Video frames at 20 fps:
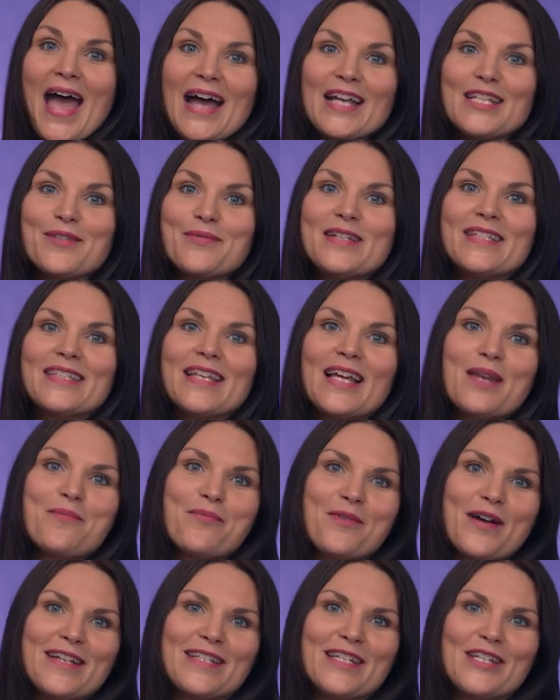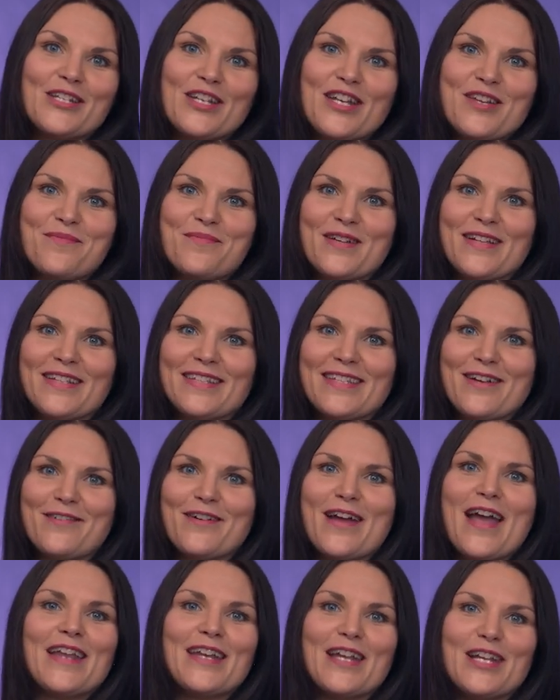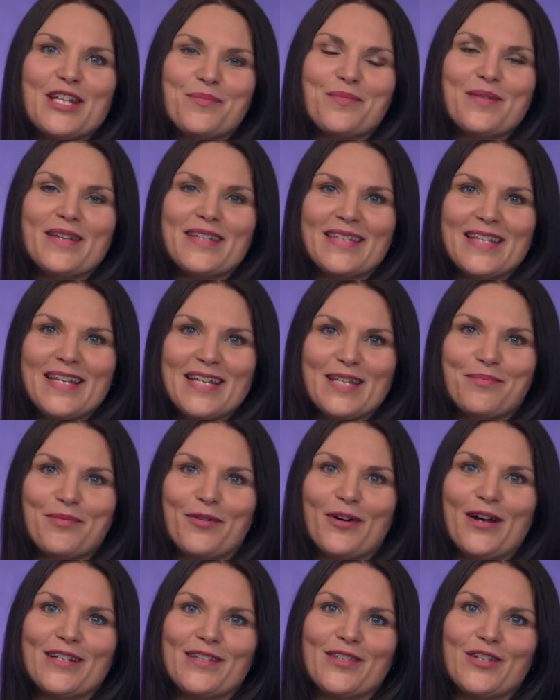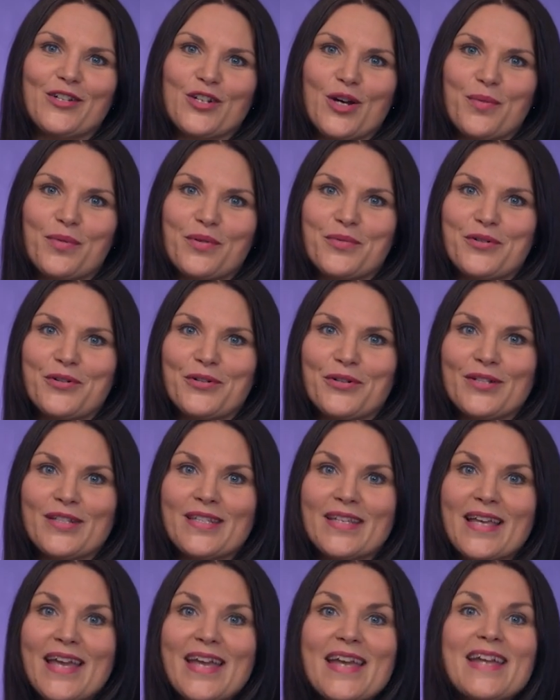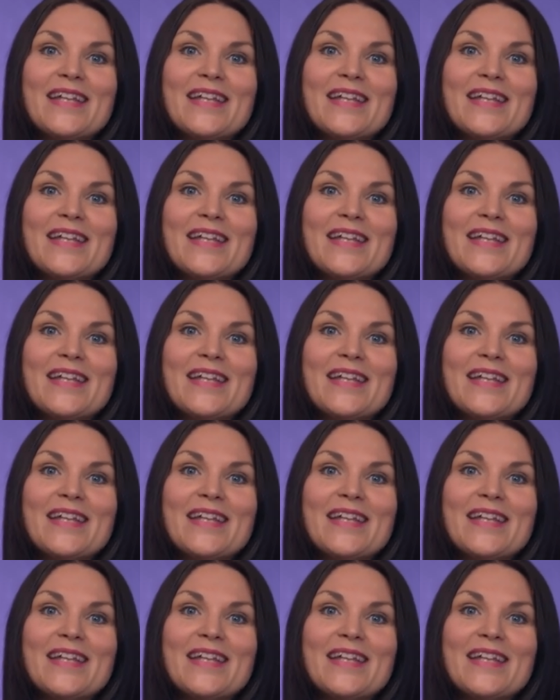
As we celebrate achievements here at NHBC's Pride in the Job Awards,